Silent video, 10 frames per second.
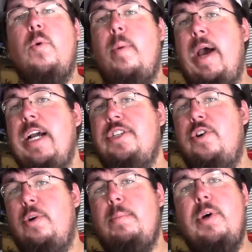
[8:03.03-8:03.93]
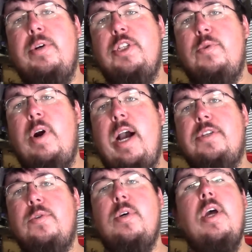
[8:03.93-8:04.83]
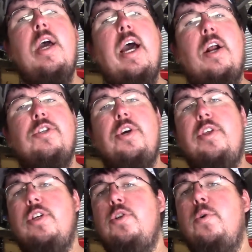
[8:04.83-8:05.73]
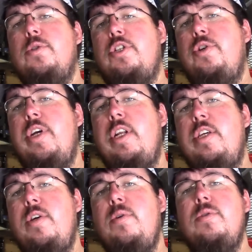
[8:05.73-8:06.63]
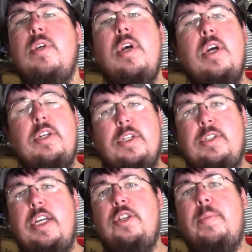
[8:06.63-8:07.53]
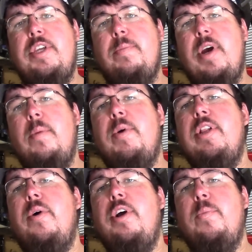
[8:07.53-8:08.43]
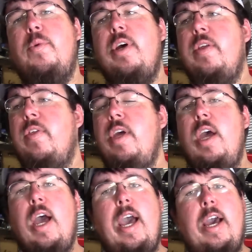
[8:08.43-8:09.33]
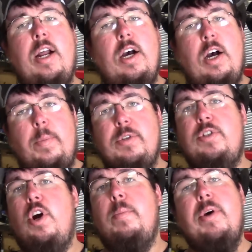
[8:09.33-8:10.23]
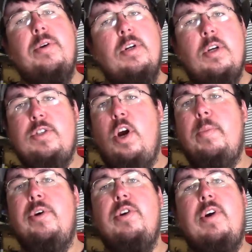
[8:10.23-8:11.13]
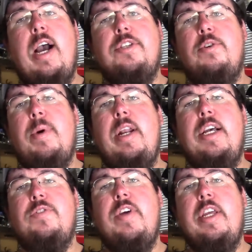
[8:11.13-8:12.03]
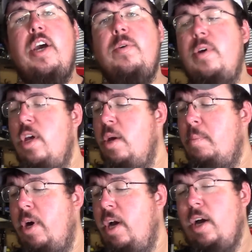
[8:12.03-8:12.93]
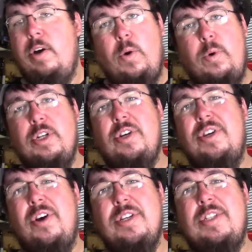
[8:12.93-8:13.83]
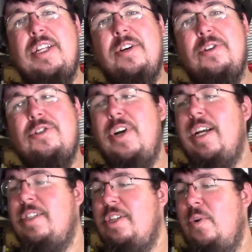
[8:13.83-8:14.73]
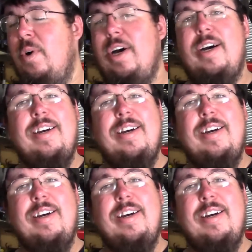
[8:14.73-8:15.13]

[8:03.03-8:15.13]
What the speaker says: where I'm actually going to build this rear axle, and I'll show you the tools that you need to use to set your pinion bearing preload up with, and I'm gonna start building the rear axle on my next video. But I want to show y'all this neat little trick. So